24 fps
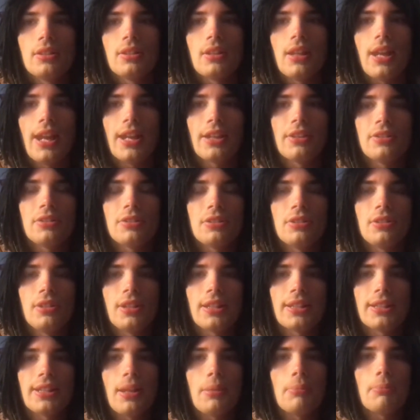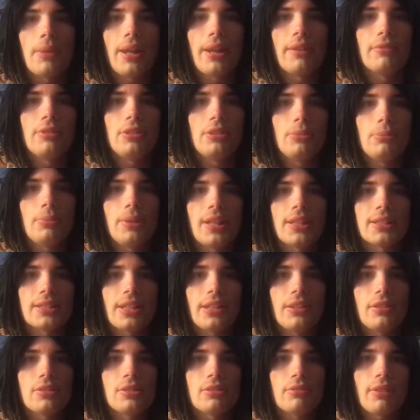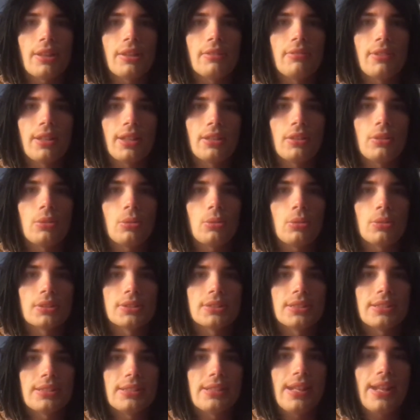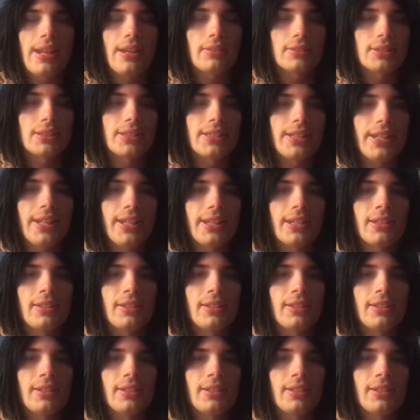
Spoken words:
I couldn't hook it up in my room because I used to try to run cords in and out on the deck